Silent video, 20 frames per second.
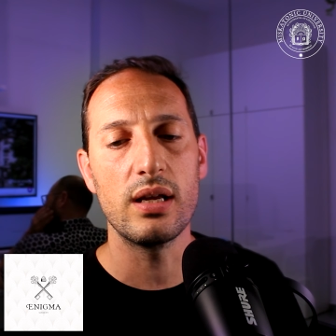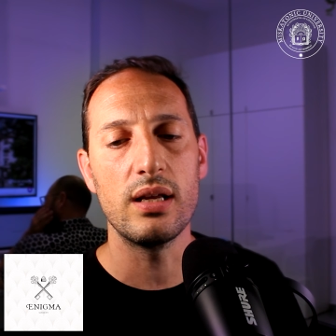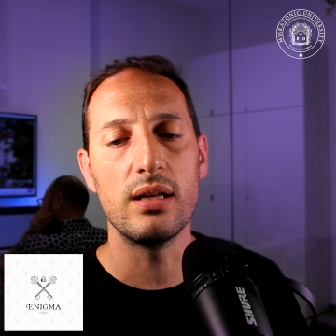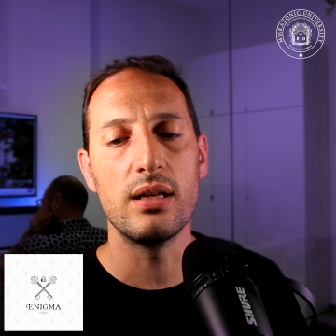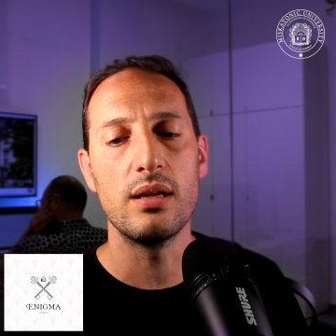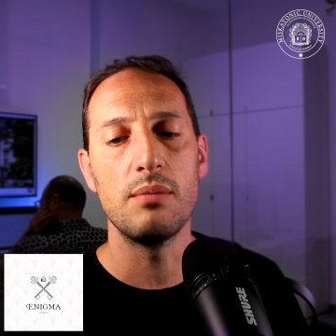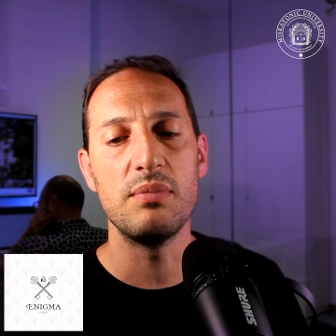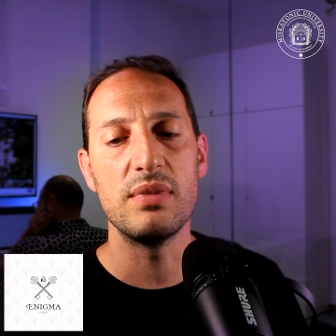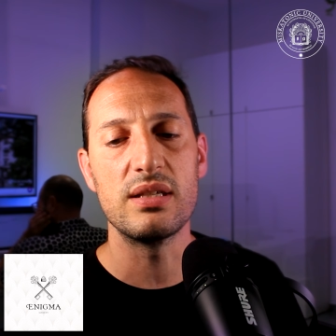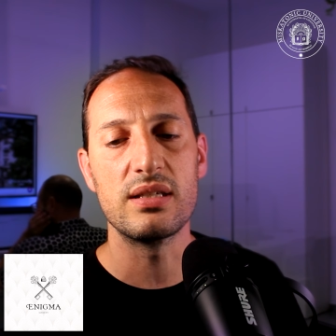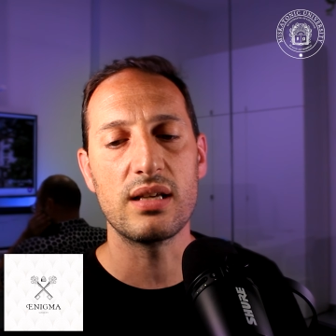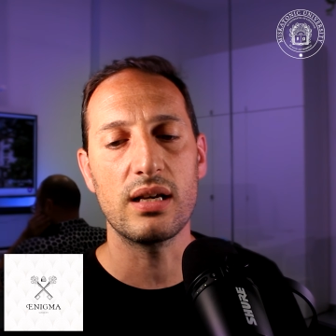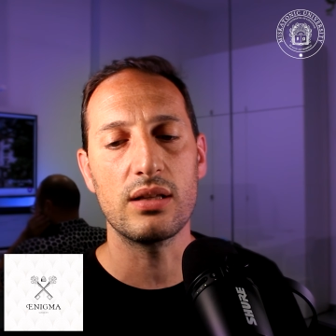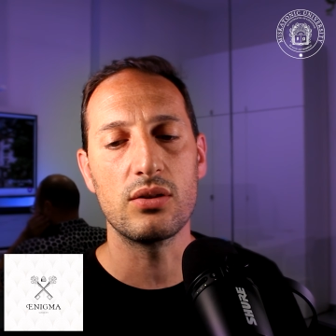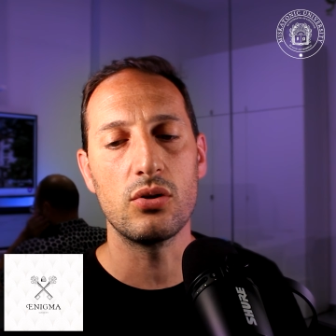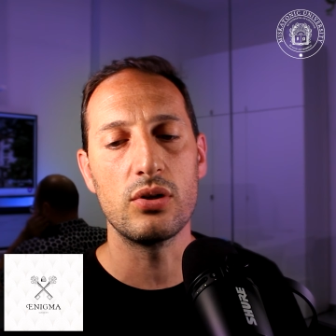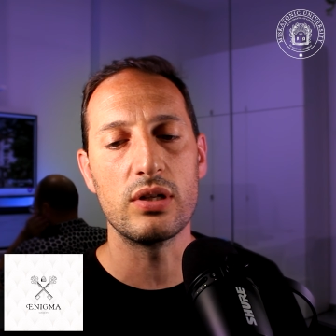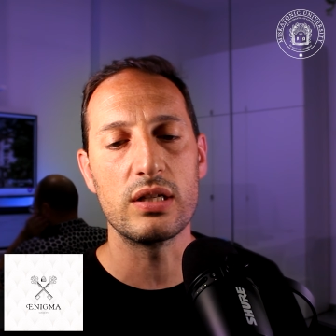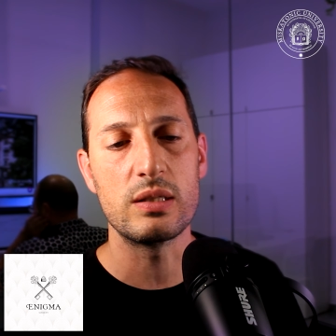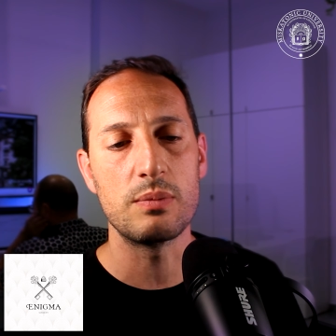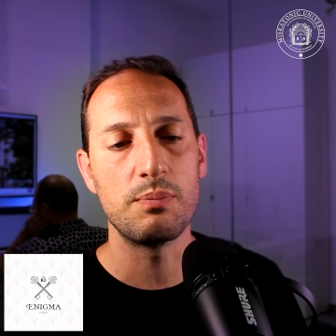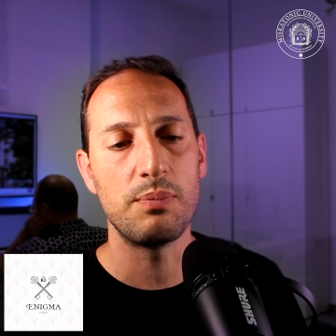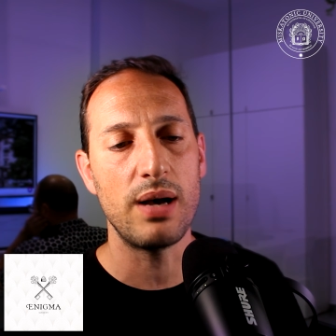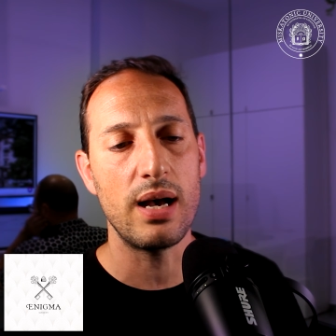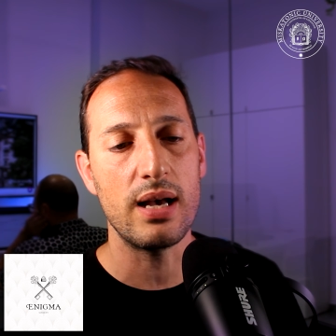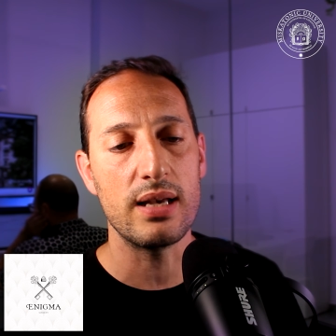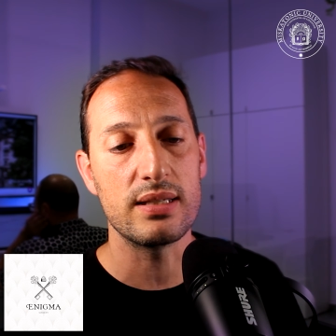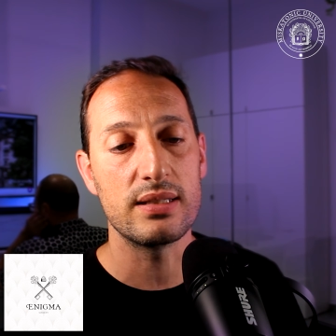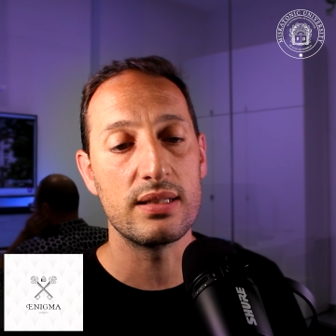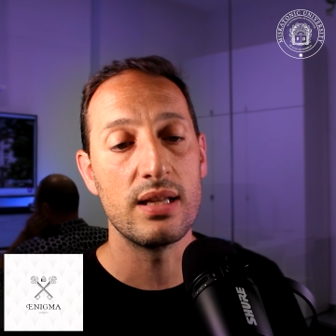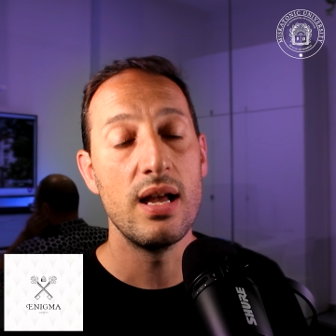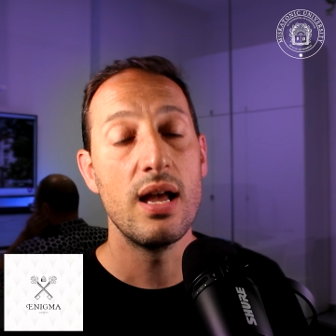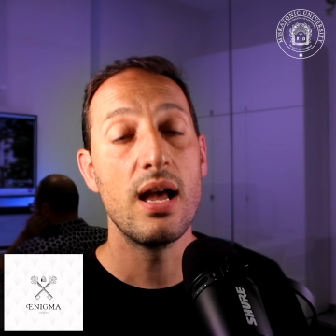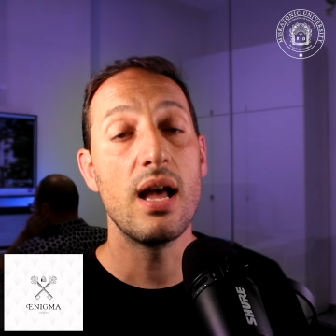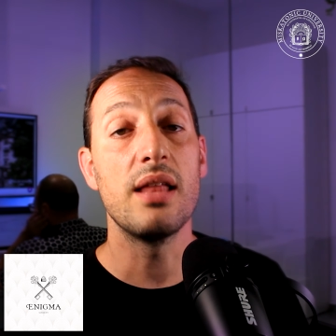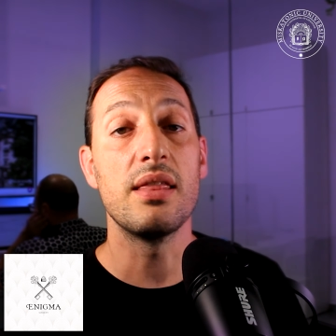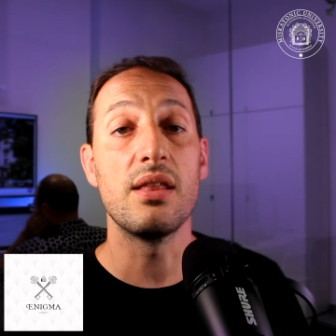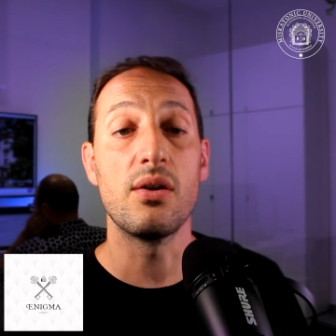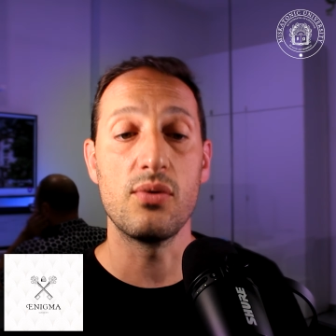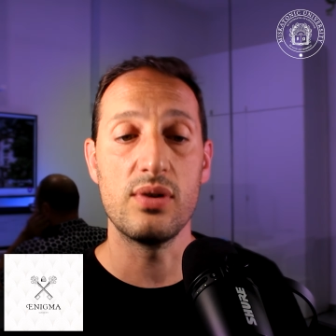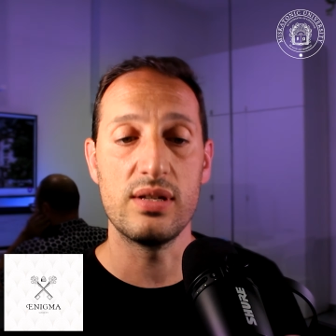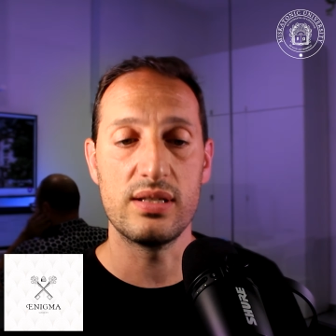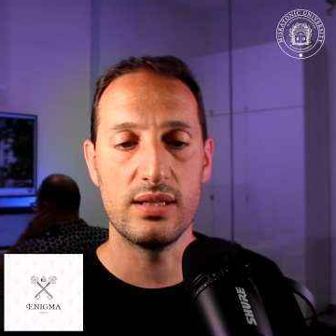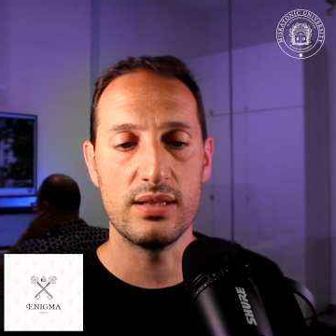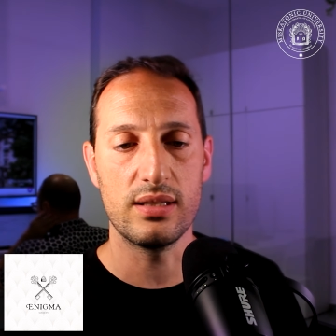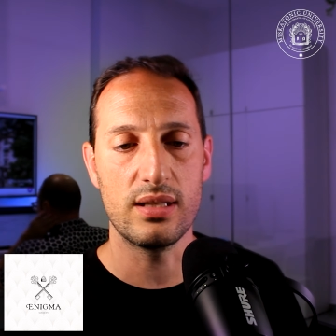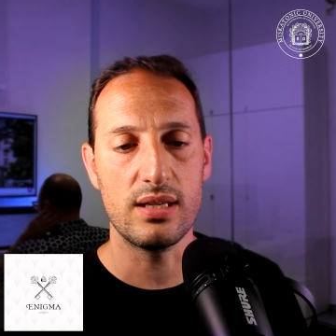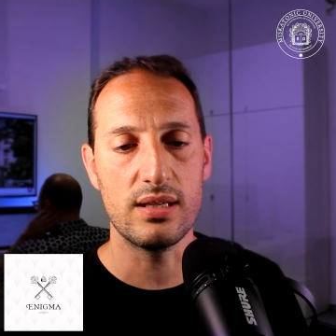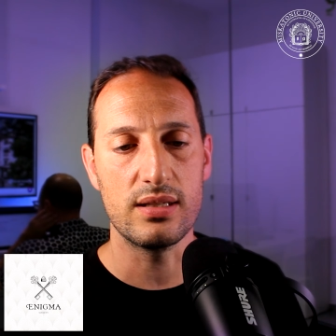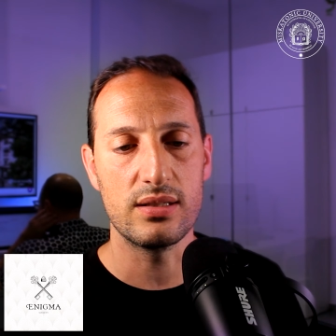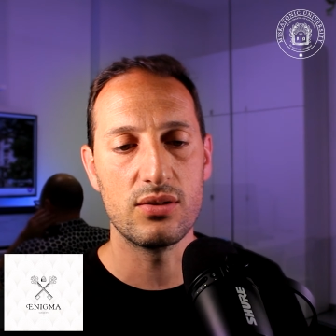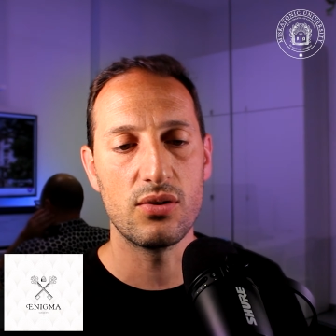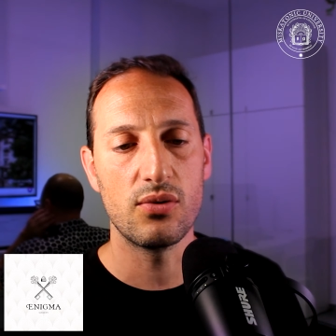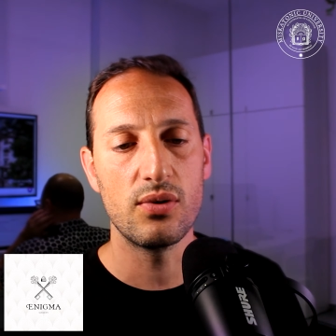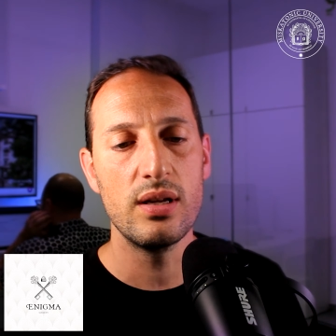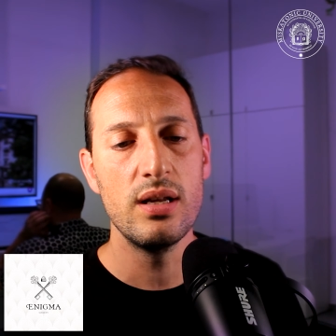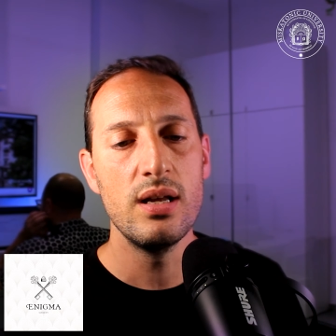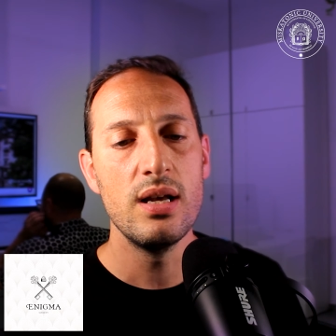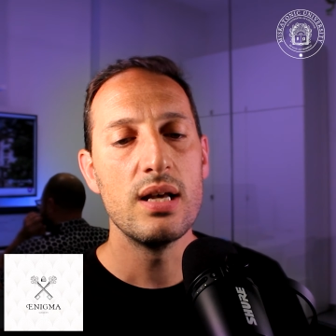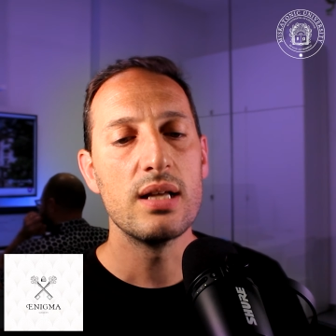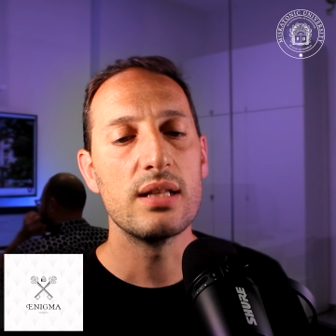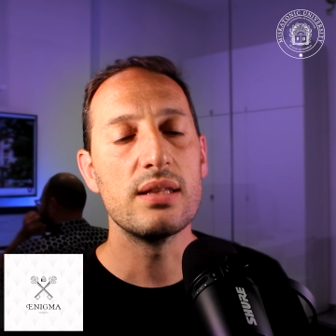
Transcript: in the Miskatonic's past and recent history,